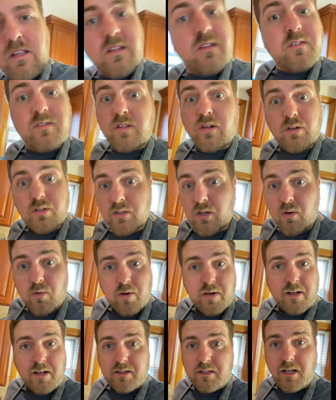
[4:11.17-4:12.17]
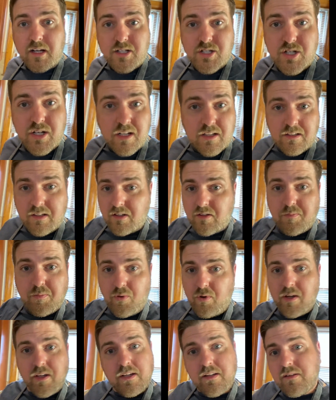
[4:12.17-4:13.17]
still don't want to touch it at this
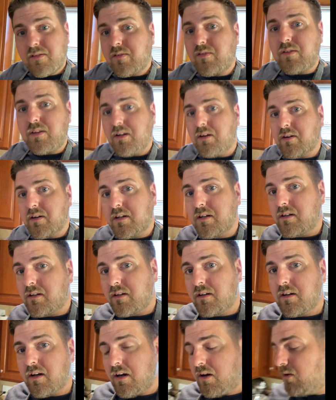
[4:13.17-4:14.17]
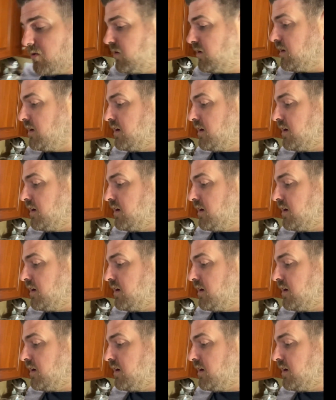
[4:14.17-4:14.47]
point. It's still good to go.